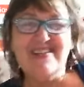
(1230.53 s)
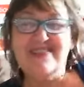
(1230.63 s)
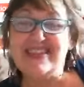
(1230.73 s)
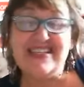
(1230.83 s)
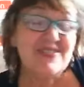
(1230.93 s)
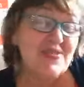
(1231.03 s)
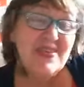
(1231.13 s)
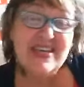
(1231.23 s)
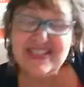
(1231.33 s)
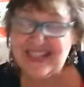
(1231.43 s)
and these are
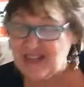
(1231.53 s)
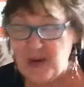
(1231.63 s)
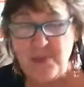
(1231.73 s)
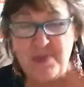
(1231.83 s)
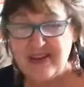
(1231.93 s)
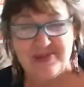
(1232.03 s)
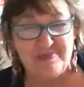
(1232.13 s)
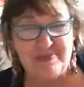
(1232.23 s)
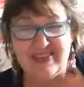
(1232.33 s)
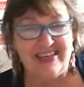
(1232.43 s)
things that nobody would
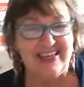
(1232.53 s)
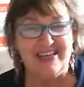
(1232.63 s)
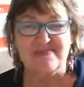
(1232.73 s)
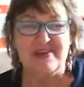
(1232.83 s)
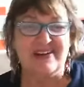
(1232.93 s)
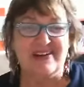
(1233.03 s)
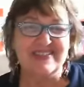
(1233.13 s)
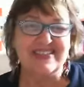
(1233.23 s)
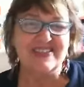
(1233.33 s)
be thinking about.